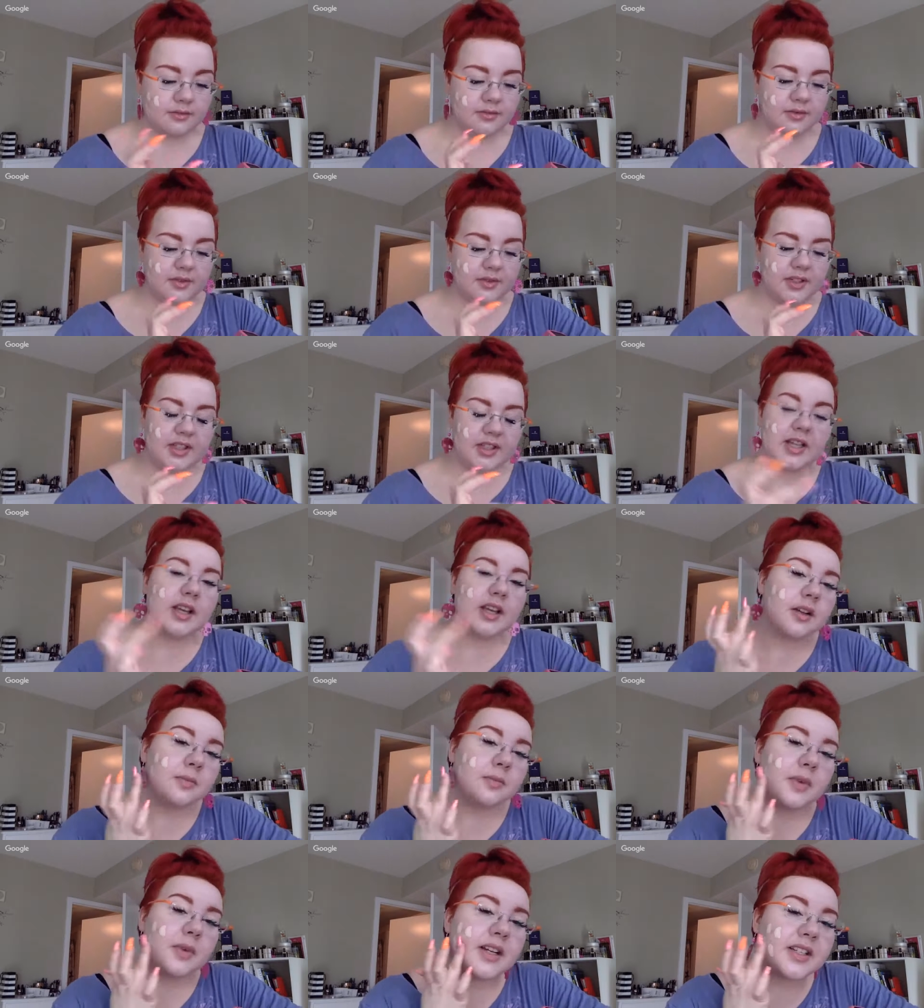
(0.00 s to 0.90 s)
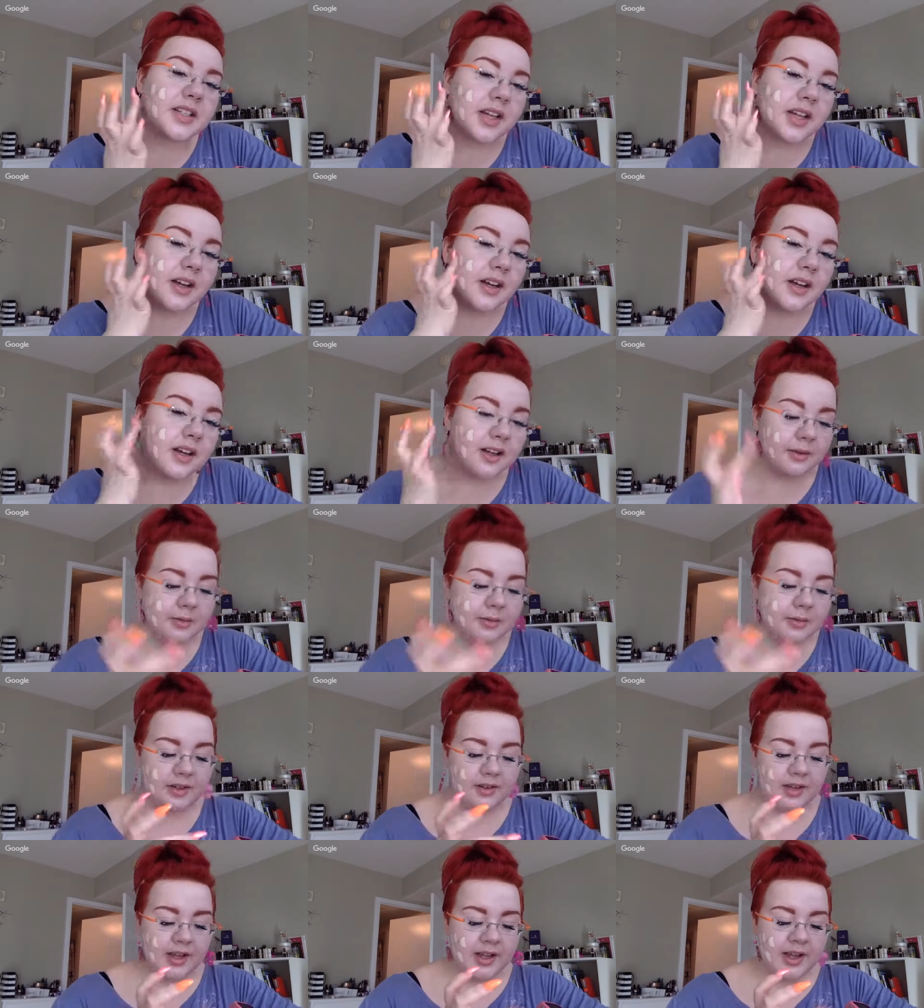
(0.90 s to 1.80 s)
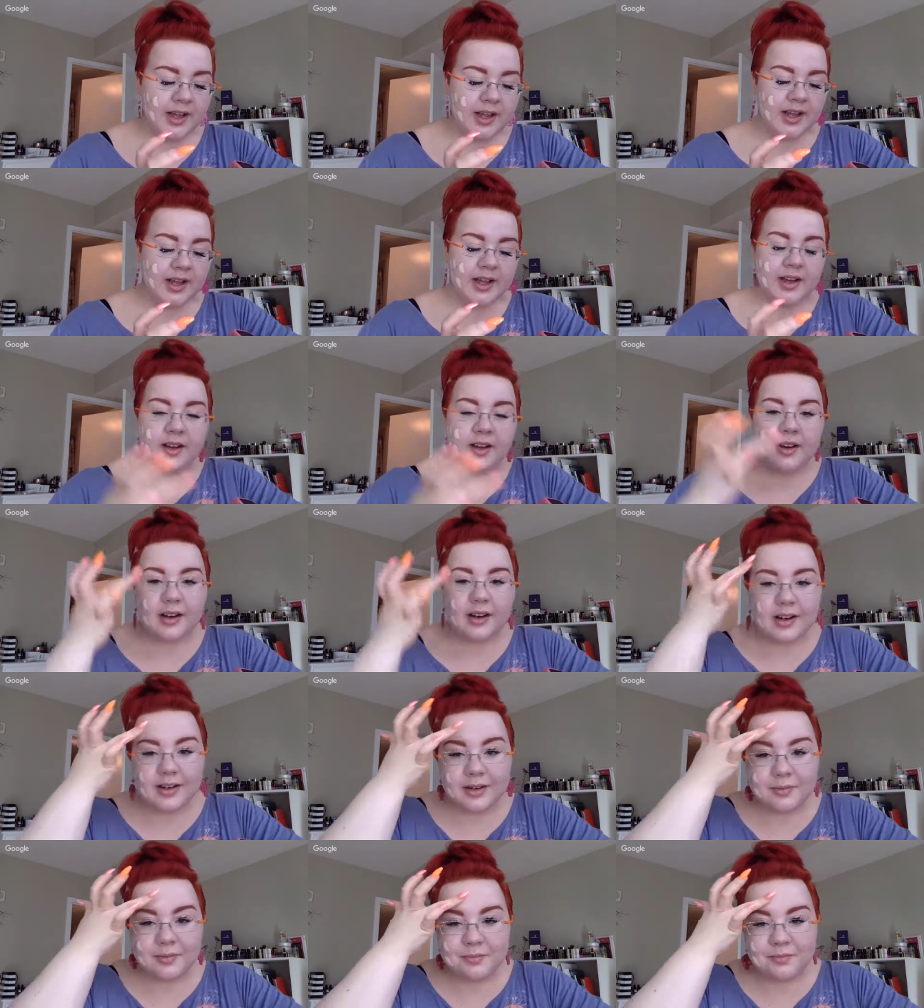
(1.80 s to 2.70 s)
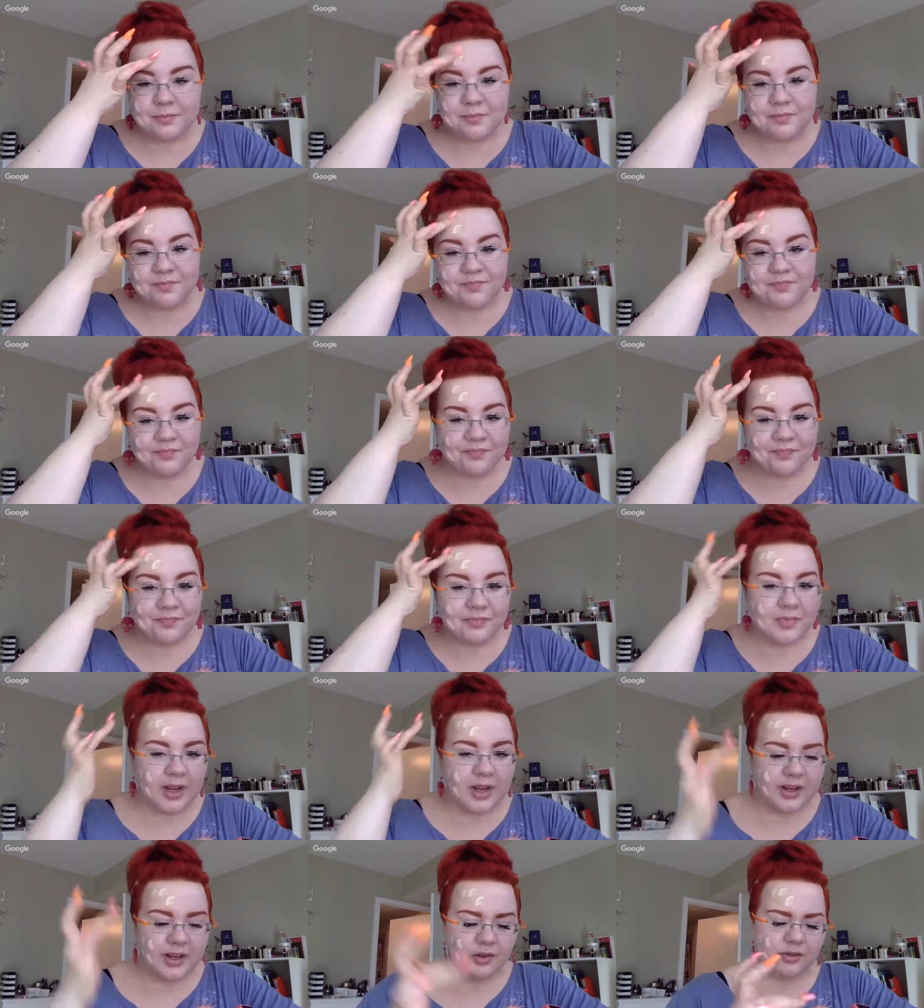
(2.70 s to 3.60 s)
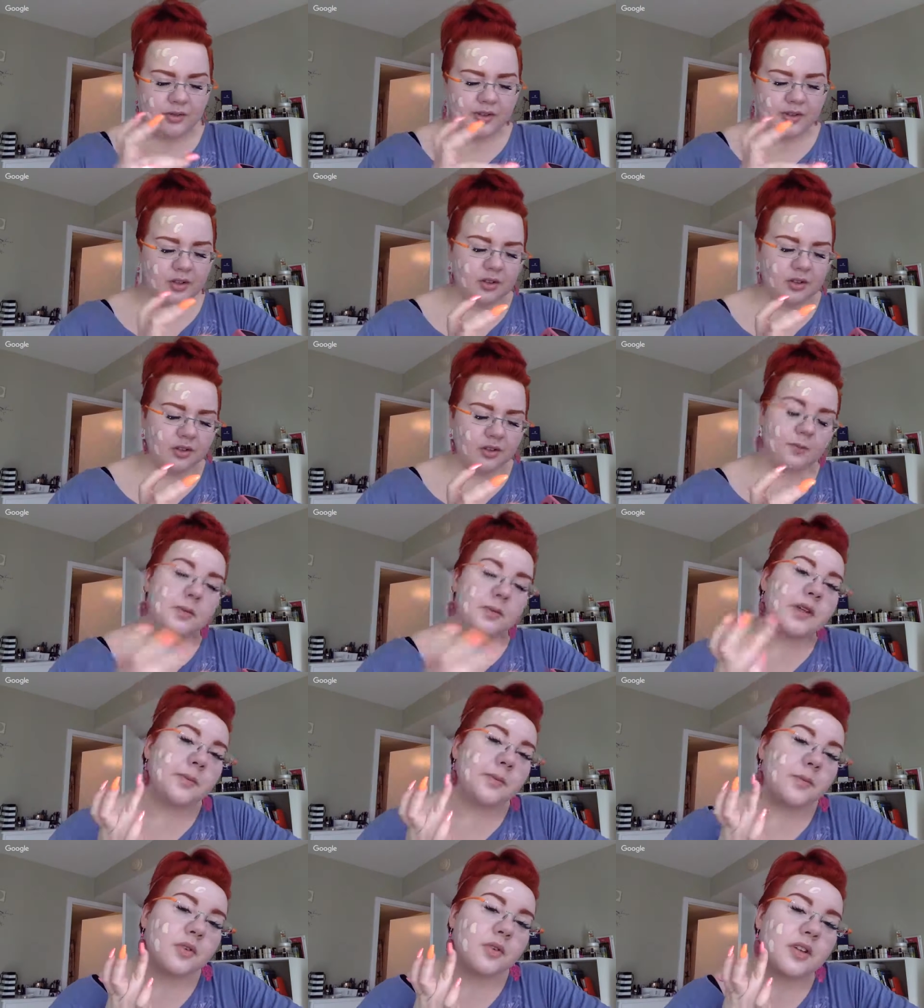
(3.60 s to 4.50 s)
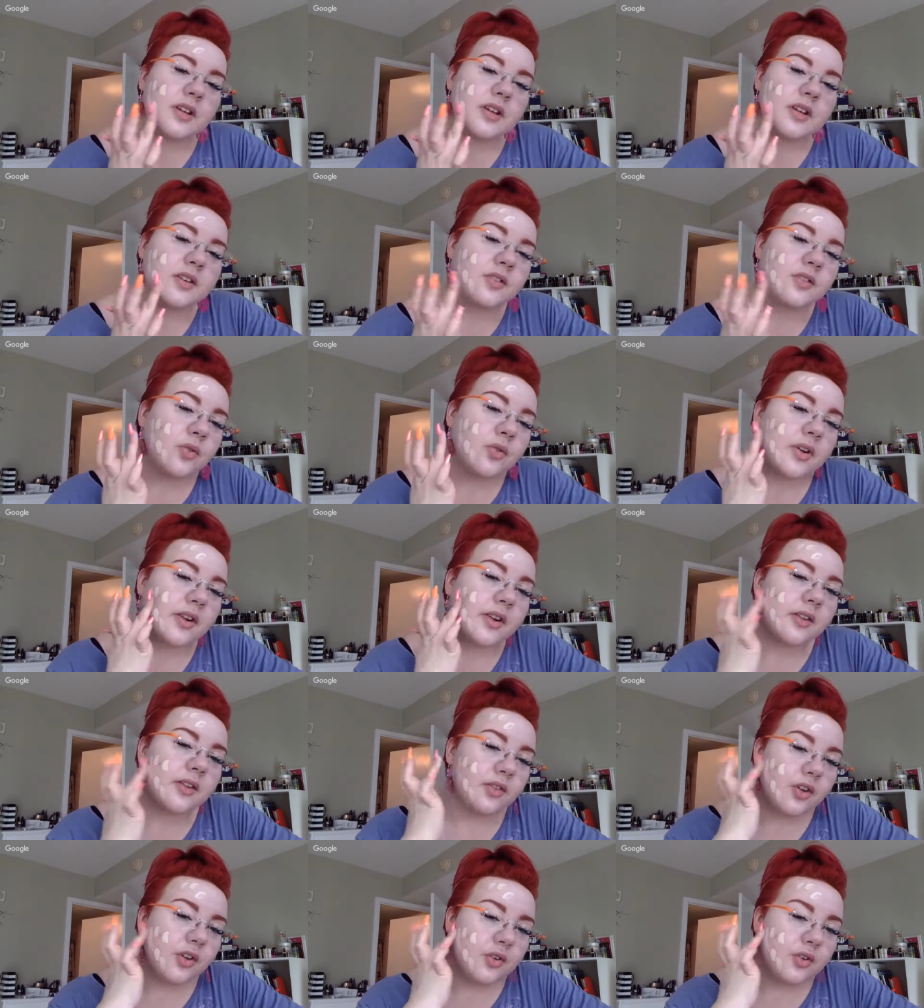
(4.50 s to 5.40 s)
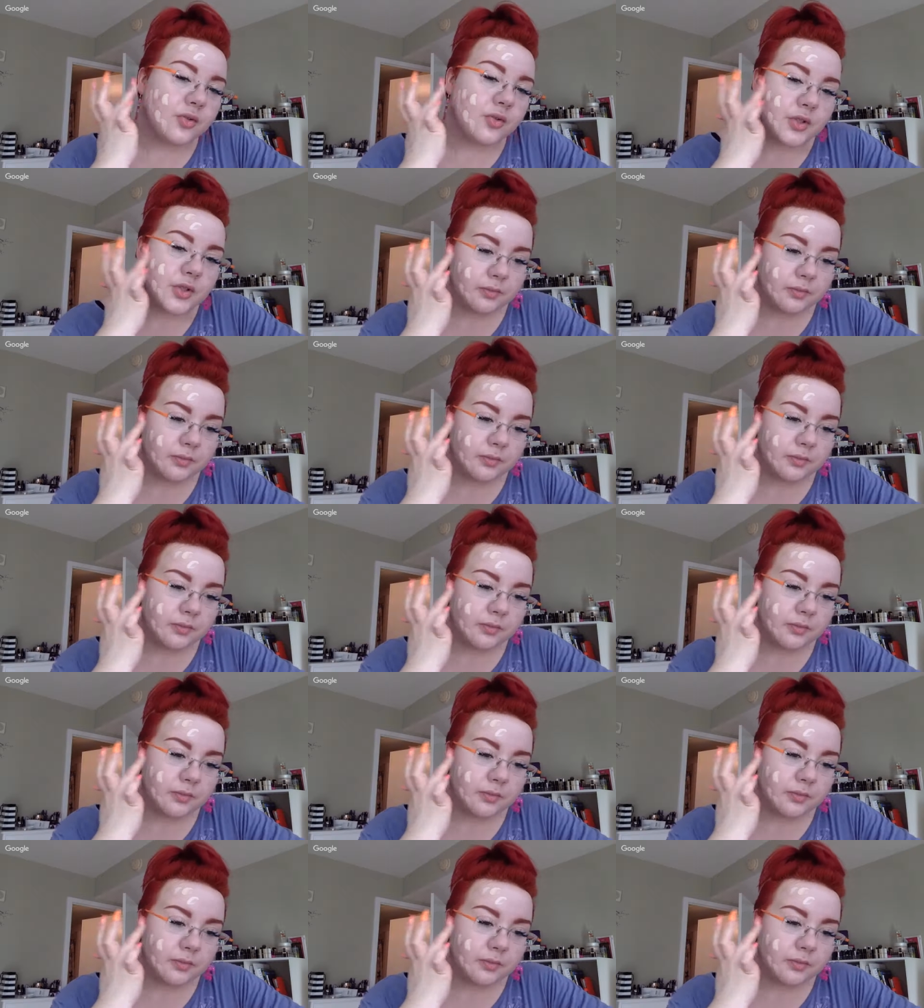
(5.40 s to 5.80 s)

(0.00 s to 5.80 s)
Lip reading: take my time, and I know that a lot of people get annoyed at those.